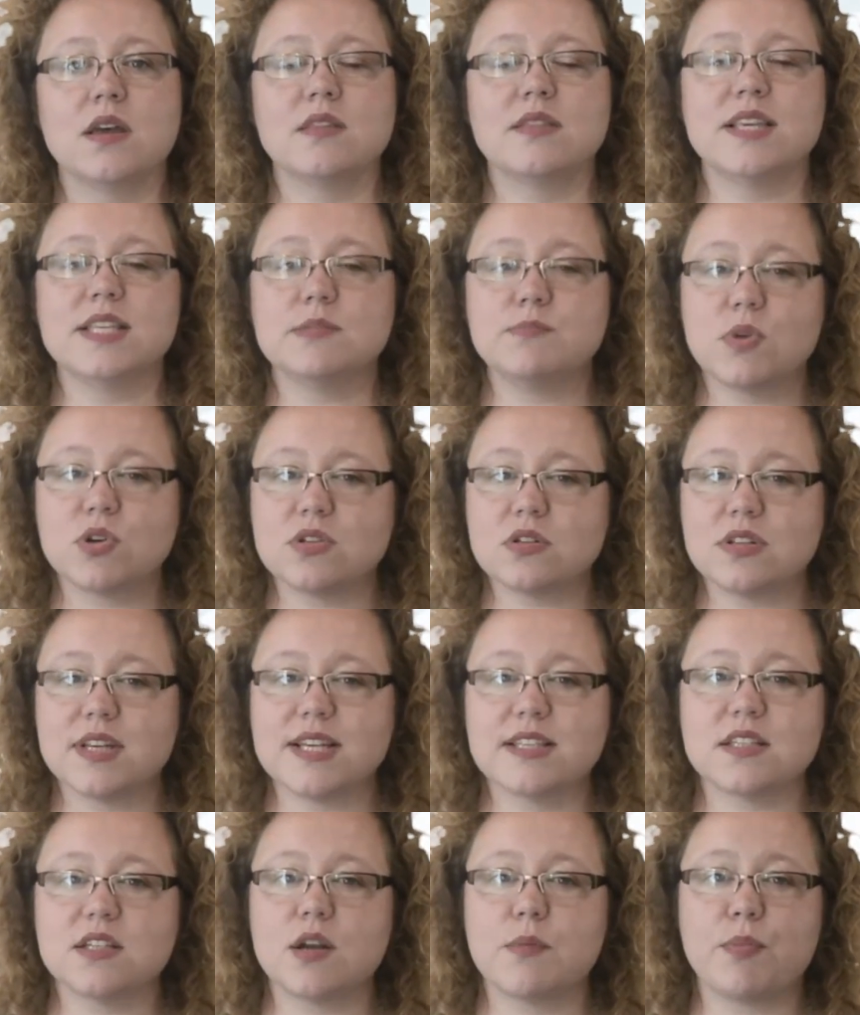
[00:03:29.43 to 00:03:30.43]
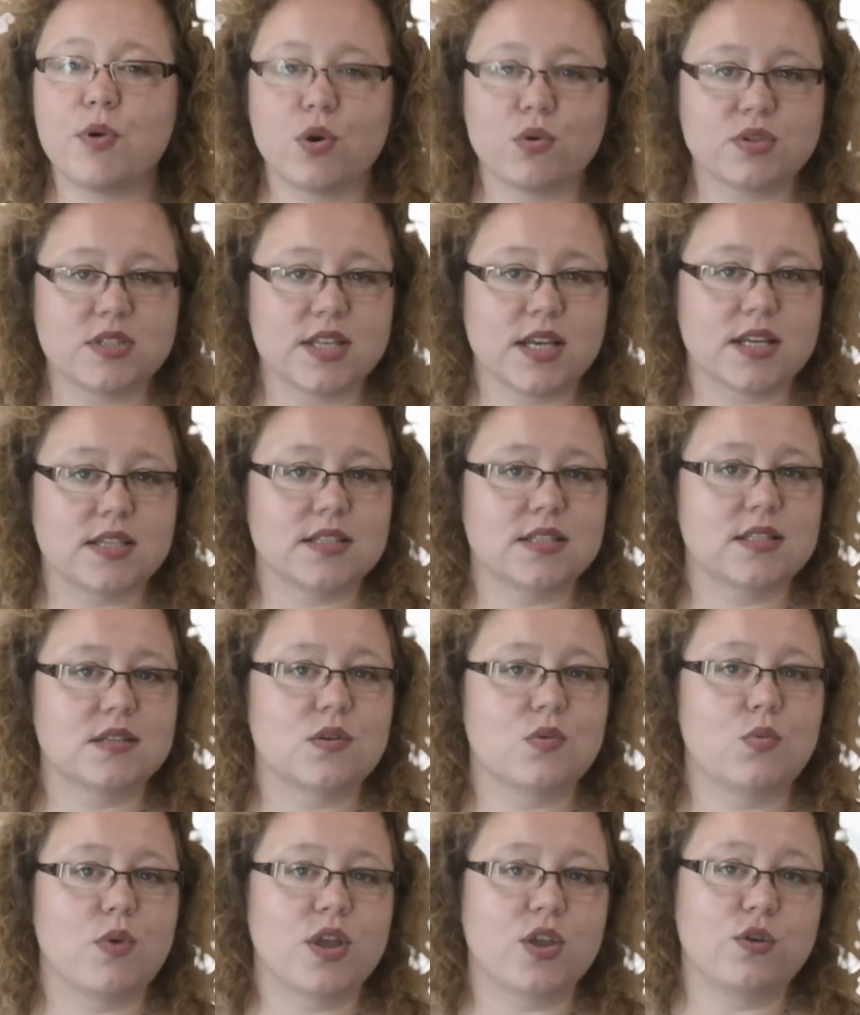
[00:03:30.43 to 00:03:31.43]
This model isn't a process
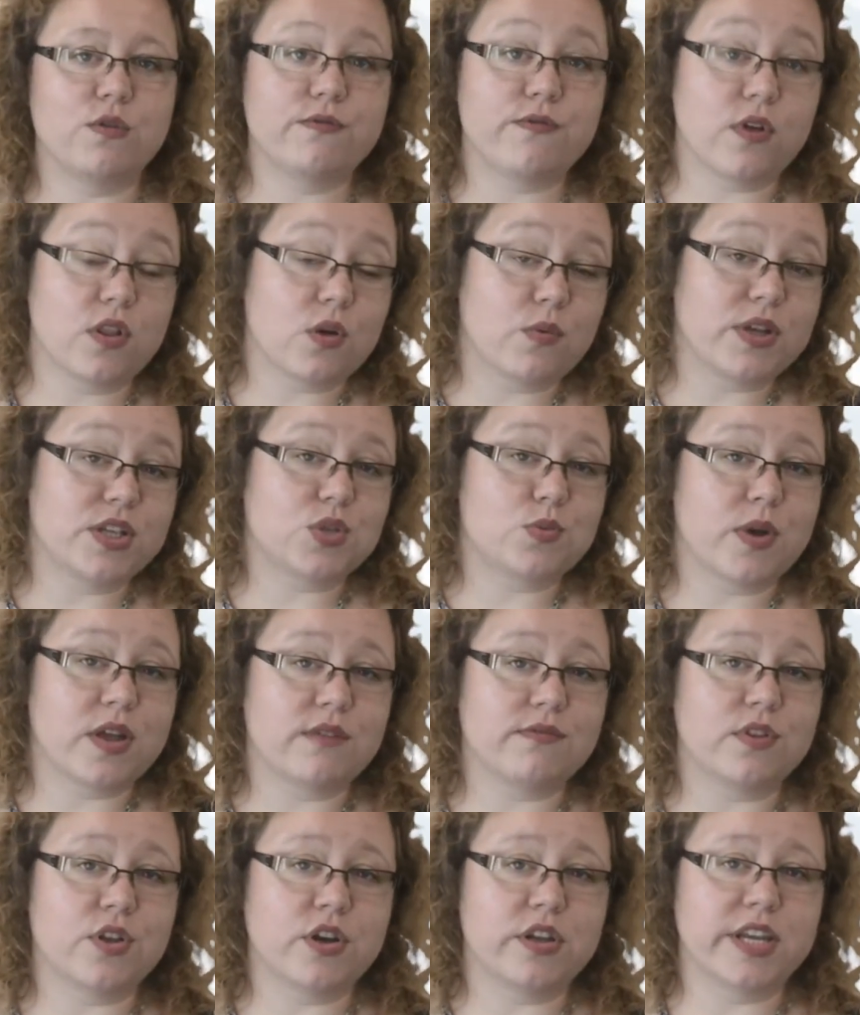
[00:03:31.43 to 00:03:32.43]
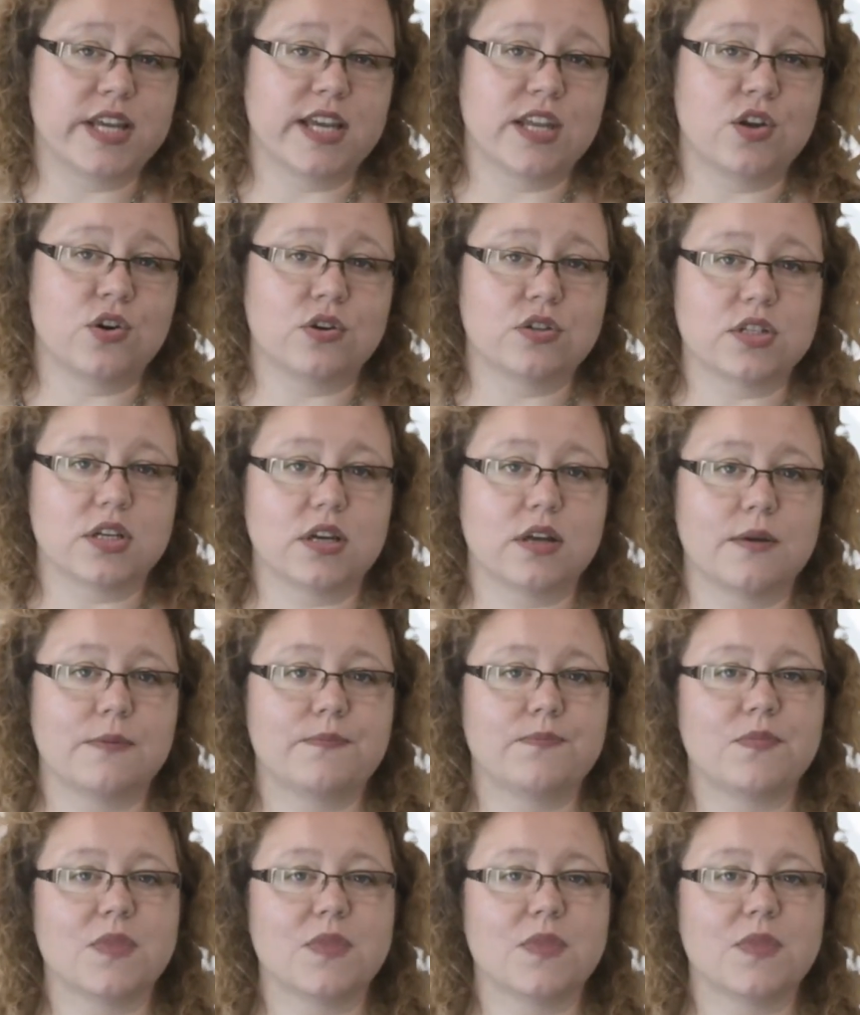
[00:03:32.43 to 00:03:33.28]
where you follow each way of learning in order.